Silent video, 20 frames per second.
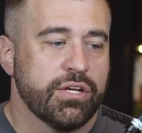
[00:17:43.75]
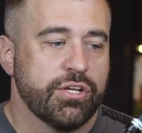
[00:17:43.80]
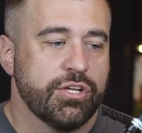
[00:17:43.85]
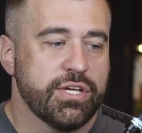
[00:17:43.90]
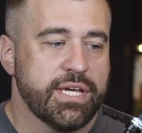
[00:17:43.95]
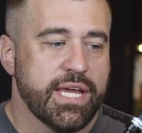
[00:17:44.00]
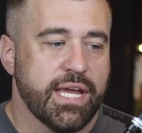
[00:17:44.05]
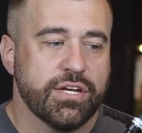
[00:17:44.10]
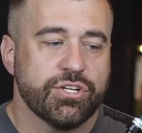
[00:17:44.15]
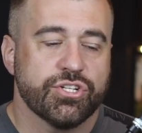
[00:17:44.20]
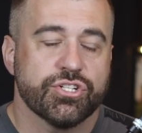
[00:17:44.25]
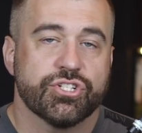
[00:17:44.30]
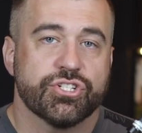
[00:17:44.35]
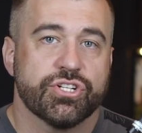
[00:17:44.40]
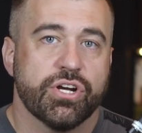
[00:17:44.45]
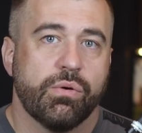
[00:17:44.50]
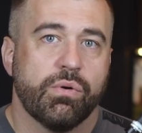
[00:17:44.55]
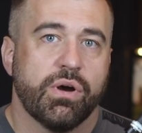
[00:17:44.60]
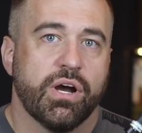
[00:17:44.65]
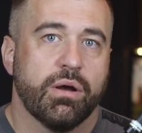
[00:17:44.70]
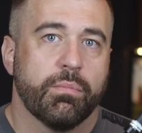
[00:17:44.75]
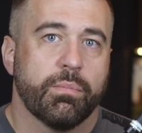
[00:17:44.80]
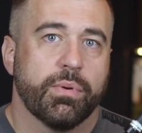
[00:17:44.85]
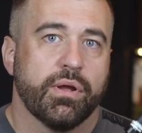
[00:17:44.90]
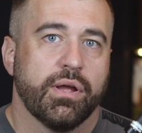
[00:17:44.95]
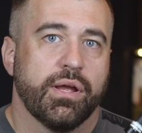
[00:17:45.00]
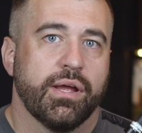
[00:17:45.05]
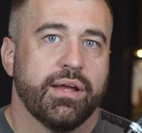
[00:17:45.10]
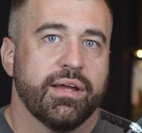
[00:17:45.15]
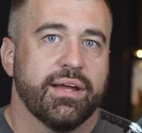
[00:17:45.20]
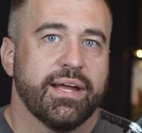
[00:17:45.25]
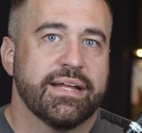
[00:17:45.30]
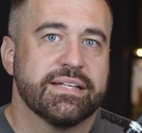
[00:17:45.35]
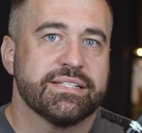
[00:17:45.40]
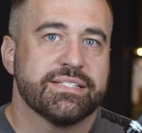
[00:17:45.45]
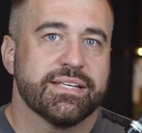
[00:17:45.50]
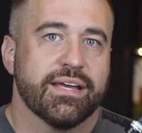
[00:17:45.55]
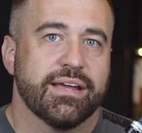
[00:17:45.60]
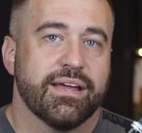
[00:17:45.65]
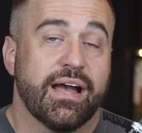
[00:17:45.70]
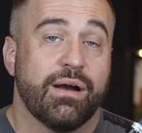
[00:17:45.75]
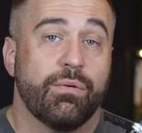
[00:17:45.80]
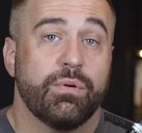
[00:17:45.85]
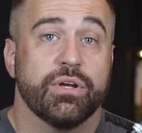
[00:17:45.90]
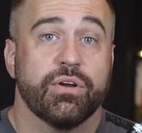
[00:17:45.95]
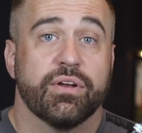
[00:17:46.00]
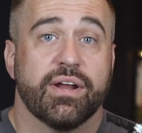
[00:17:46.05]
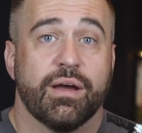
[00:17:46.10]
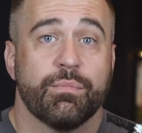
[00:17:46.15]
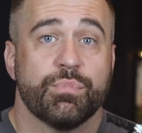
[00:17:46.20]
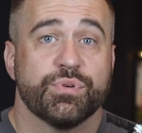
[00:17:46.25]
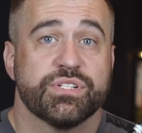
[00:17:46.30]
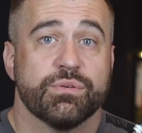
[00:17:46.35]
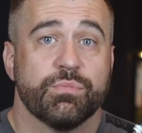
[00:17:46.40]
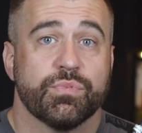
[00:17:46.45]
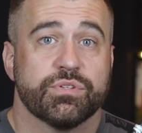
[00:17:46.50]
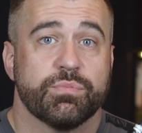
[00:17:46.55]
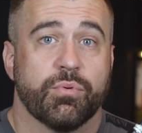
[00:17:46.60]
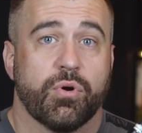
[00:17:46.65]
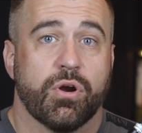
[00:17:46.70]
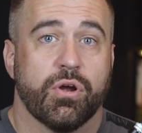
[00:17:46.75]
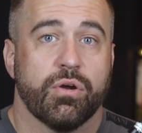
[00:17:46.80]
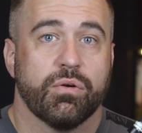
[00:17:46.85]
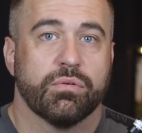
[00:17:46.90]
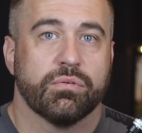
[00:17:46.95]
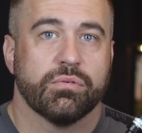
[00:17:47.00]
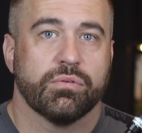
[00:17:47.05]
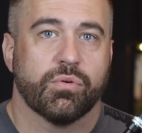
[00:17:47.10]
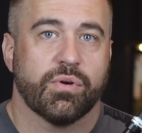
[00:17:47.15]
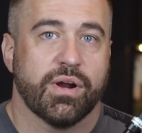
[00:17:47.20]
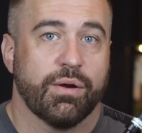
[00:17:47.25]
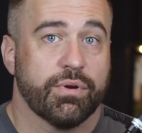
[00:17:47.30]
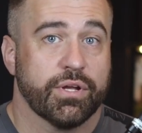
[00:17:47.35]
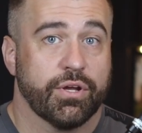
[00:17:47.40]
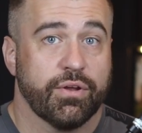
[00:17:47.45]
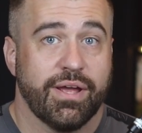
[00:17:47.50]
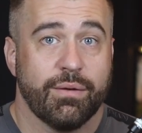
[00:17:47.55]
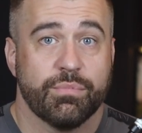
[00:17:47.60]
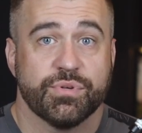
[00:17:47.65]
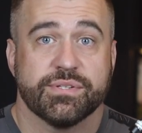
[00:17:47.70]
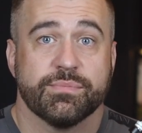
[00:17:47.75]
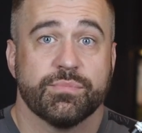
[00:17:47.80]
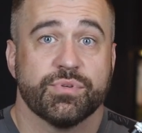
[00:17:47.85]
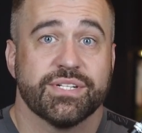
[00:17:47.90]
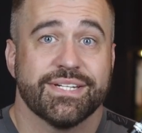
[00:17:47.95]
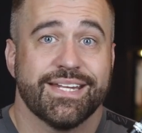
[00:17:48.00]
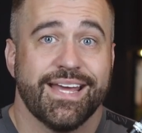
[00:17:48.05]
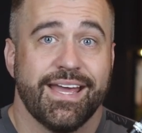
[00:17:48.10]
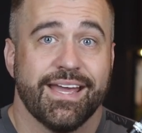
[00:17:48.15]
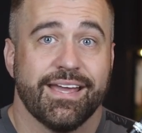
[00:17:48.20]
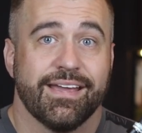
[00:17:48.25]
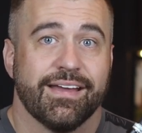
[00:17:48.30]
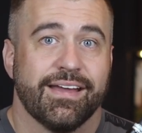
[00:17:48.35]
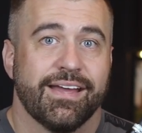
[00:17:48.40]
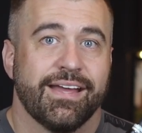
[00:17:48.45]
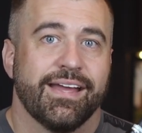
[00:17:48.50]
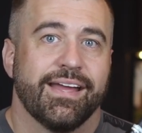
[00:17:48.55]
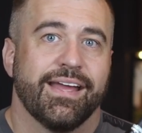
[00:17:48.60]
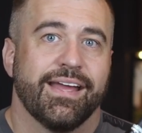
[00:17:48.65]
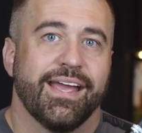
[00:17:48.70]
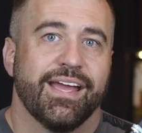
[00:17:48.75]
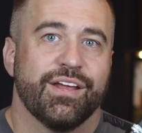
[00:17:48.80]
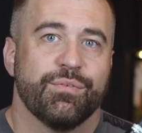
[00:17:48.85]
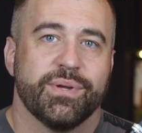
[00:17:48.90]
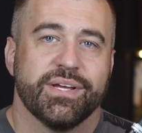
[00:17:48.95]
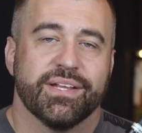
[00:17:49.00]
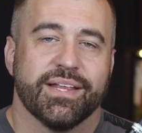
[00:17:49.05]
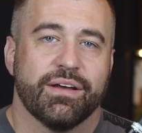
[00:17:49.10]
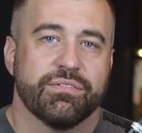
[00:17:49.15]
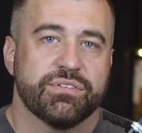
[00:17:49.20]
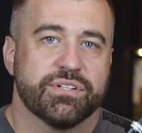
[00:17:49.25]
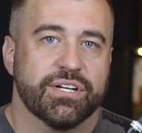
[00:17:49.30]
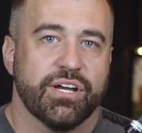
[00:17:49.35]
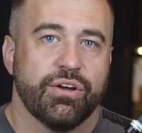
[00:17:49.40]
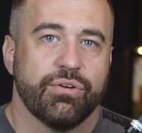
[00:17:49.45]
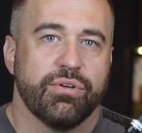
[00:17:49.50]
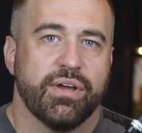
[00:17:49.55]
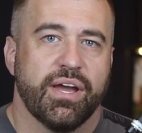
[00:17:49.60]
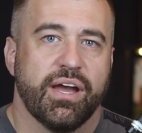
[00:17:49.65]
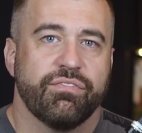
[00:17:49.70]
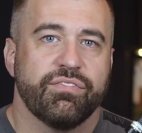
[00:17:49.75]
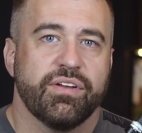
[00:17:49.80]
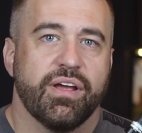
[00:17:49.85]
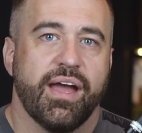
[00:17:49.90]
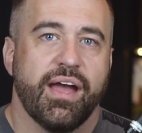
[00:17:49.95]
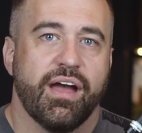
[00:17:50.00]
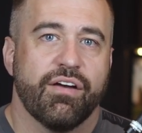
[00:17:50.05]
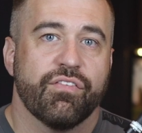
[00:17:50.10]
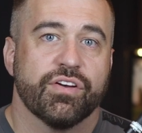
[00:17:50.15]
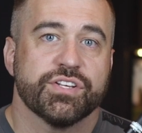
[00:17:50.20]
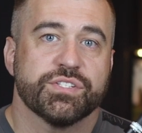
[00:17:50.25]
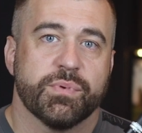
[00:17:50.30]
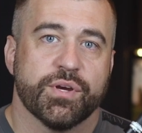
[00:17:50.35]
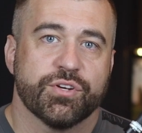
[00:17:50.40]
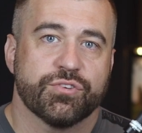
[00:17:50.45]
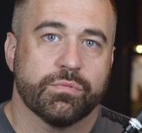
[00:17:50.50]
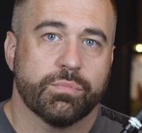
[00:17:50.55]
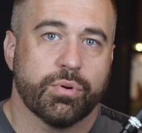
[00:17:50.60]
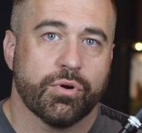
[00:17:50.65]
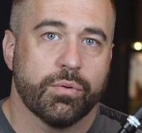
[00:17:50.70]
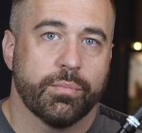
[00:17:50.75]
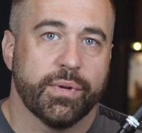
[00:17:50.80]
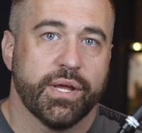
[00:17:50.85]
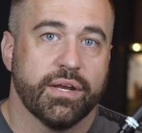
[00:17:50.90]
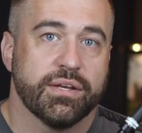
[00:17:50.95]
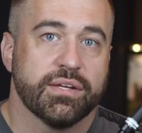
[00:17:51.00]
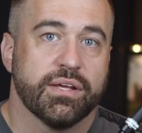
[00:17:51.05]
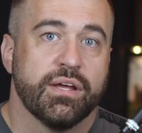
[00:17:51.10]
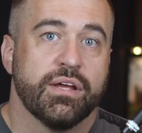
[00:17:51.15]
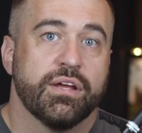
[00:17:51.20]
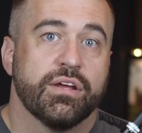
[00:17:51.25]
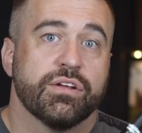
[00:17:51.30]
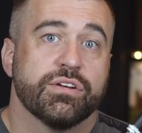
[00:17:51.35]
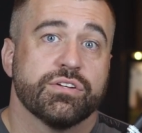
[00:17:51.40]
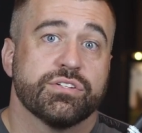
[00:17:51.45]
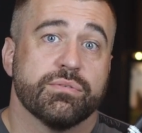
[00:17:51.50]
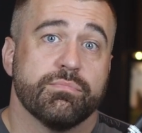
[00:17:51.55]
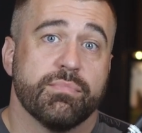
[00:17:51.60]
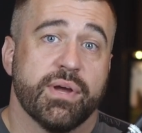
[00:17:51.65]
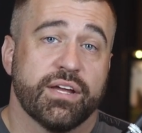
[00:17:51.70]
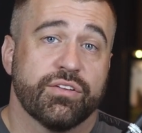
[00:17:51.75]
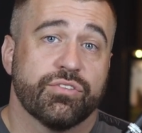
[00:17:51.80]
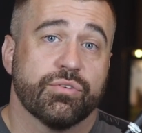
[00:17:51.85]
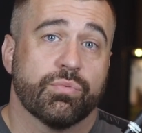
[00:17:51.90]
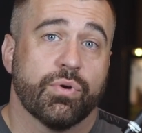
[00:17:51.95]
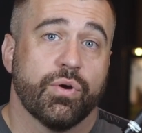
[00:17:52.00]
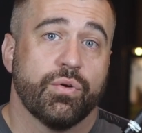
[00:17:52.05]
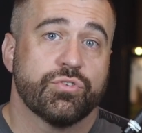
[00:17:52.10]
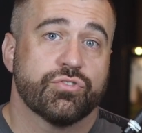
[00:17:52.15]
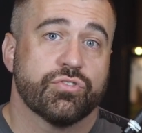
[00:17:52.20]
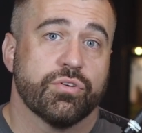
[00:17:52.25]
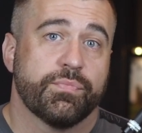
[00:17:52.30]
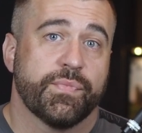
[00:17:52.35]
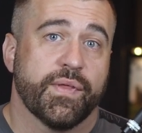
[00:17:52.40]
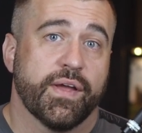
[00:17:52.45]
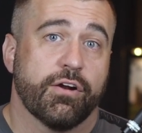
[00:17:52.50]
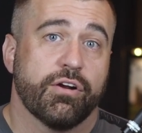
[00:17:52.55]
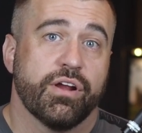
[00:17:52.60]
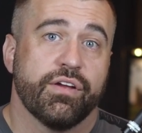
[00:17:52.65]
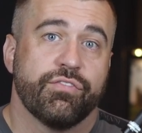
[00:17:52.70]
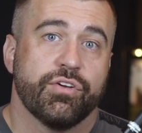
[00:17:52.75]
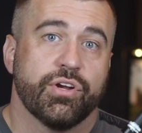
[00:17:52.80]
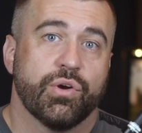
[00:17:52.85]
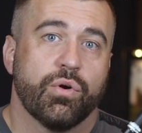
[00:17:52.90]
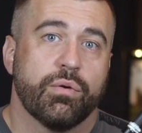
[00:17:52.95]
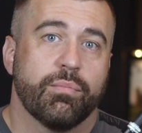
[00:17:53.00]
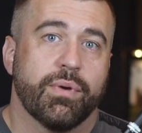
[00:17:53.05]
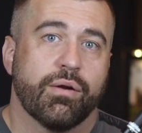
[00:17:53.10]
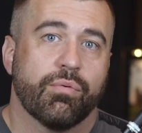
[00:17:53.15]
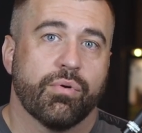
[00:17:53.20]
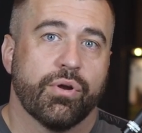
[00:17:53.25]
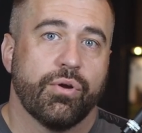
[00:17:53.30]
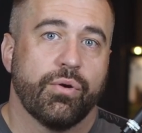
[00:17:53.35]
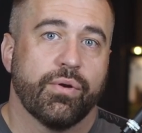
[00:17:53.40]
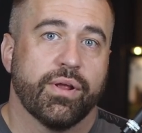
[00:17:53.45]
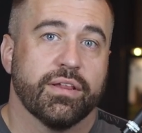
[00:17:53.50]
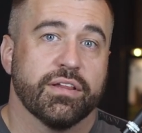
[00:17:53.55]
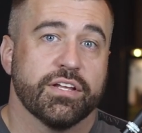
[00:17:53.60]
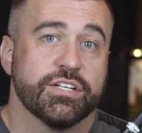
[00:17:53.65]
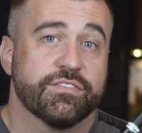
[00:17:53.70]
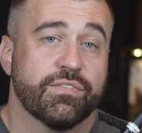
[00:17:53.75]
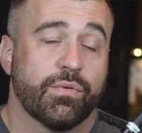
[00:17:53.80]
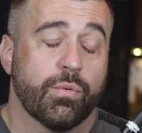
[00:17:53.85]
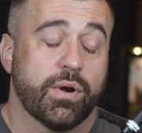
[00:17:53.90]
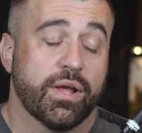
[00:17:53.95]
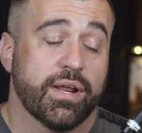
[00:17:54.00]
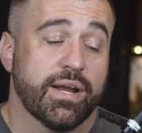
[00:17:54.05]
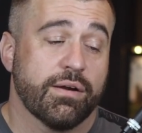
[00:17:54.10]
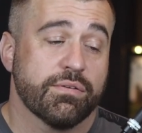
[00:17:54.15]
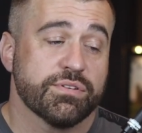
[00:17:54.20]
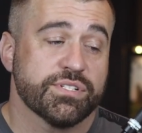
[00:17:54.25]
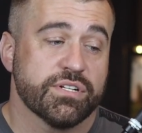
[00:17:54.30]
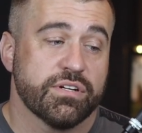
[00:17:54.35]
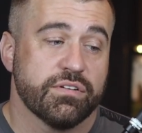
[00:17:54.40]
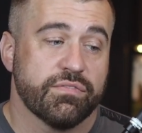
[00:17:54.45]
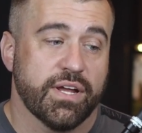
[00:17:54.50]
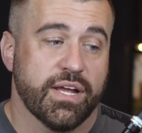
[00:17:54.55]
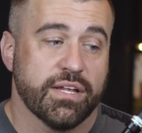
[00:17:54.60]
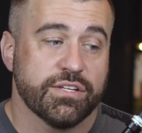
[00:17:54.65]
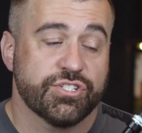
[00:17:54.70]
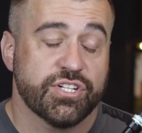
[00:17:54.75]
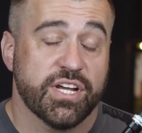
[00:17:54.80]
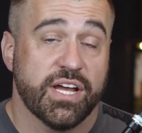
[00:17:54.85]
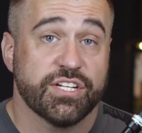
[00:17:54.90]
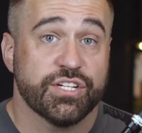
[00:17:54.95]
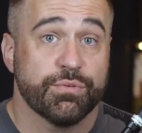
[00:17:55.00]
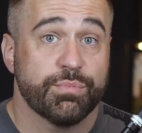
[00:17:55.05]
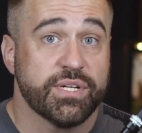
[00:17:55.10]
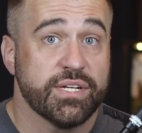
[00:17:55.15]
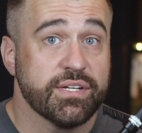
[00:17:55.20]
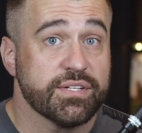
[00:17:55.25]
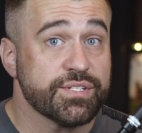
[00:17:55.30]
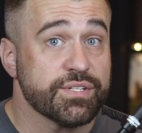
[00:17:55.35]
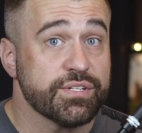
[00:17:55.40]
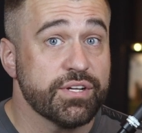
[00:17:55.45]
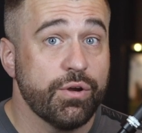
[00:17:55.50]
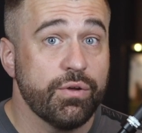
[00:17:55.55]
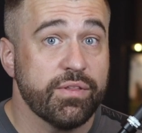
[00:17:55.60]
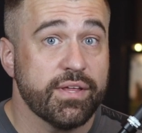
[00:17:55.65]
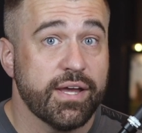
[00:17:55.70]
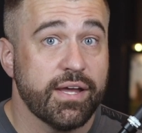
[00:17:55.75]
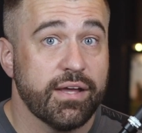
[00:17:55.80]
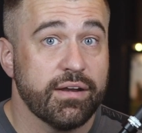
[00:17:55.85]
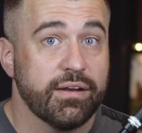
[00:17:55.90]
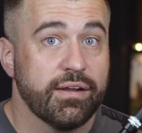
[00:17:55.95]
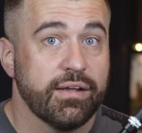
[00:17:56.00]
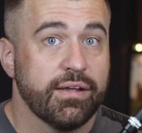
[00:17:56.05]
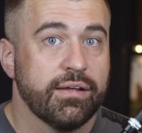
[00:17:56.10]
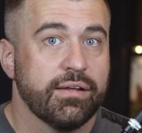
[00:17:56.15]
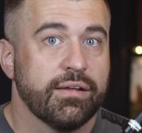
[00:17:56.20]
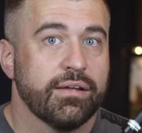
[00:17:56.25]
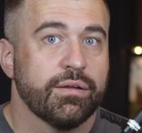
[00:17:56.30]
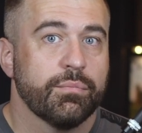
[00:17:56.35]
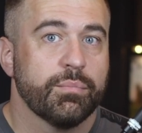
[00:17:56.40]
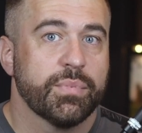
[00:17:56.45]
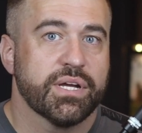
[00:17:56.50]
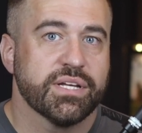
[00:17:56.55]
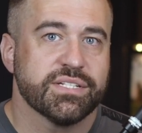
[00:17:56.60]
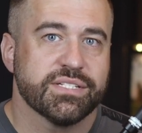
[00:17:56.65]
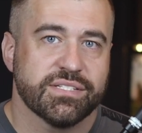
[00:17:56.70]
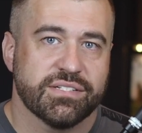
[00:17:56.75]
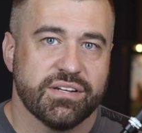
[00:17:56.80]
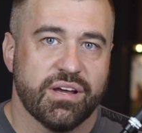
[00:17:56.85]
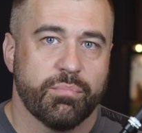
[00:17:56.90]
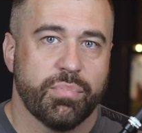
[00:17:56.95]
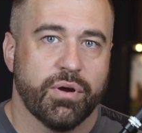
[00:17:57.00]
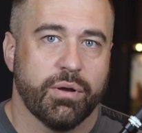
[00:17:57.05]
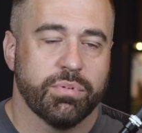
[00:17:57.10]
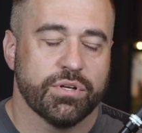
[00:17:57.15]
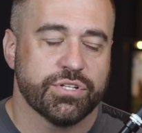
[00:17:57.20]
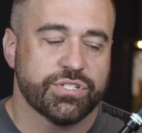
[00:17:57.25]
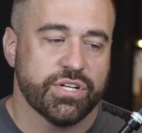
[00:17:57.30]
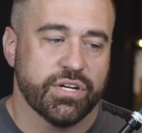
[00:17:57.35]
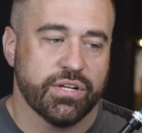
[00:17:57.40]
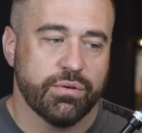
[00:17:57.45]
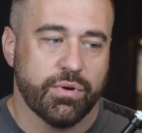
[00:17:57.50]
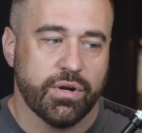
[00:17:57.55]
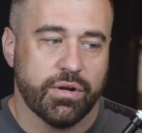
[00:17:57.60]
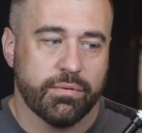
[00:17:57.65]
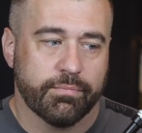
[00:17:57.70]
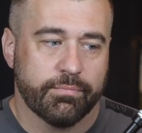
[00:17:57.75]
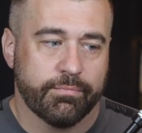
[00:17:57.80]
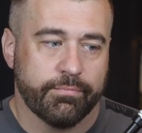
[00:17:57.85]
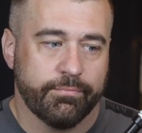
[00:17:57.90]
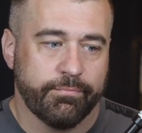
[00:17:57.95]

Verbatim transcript: you can't just show up and say i want to go to abu simbel tomorrow or i want to go to abu simbel today and be allowed to go you have to have a special permit to make the road trip there if you're going by road at least 48 hours in advance chatgpt doesn't know that because it's not published anywhere